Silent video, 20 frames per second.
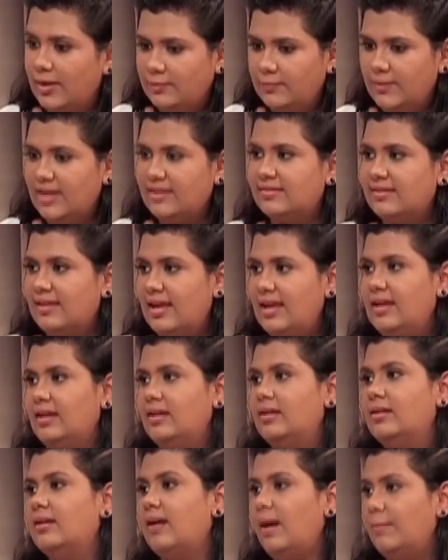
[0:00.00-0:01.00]
we are
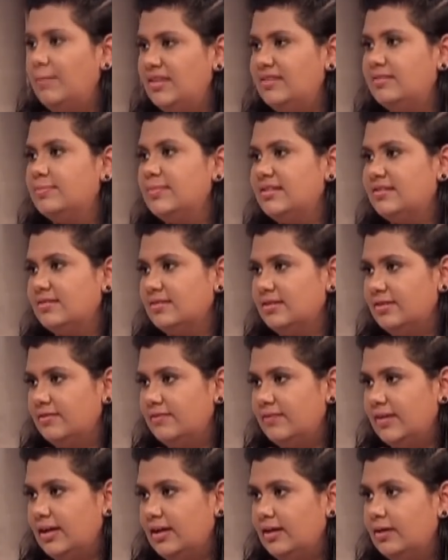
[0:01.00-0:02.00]
saying commencement
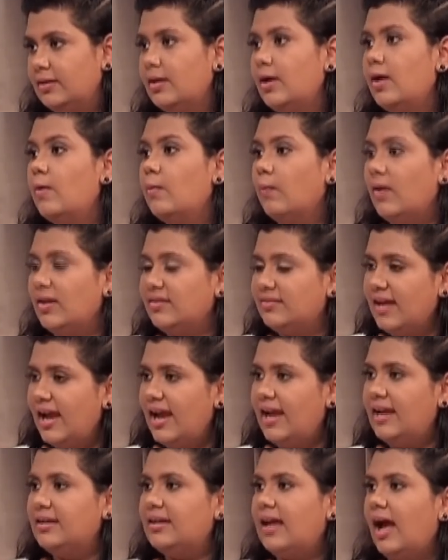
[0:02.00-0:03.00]
certificate, once
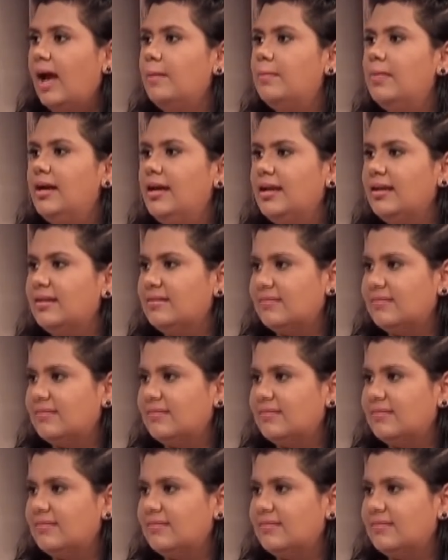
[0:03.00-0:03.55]
the entire building is